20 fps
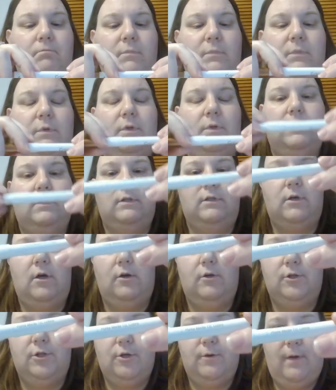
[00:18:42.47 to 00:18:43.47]
It's
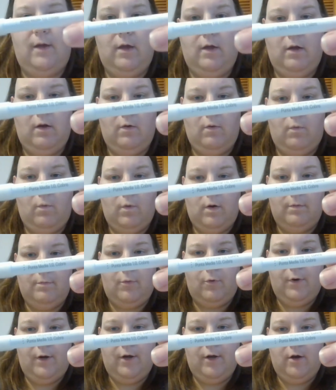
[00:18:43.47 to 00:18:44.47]
also a
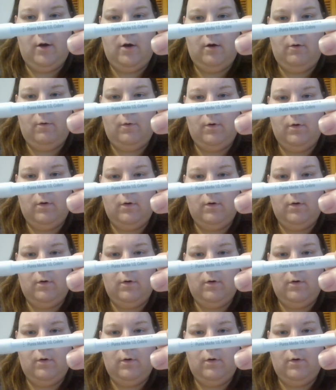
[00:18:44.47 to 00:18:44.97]
1.0.